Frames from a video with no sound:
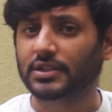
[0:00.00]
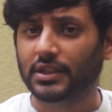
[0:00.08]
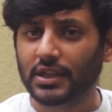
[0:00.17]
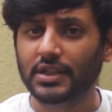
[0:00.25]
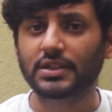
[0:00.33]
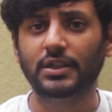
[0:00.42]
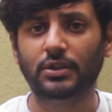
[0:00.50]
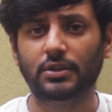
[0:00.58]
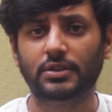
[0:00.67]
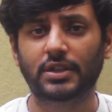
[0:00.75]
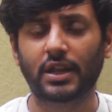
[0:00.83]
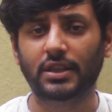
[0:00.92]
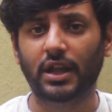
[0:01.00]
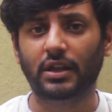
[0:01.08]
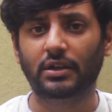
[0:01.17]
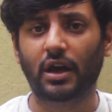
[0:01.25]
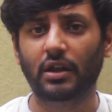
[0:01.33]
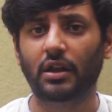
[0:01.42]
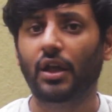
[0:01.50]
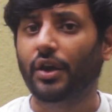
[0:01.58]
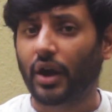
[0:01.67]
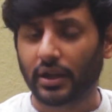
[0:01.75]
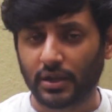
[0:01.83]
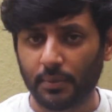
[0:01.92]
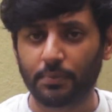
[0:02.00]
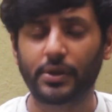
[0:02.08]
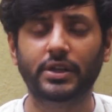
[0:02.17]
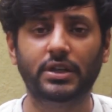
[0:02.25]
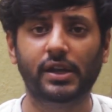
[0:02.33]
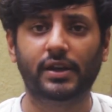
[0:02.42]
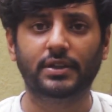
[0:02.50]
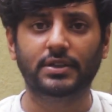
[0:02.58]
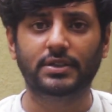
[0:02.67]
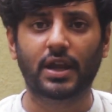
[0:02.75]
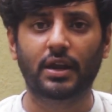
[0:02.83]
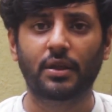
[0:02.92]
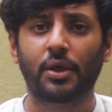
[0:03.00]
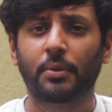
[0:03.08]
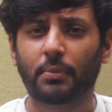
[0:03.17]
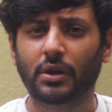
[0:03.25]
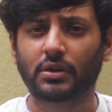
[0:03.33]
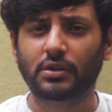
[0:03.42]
That's easy said than done, I completely understand.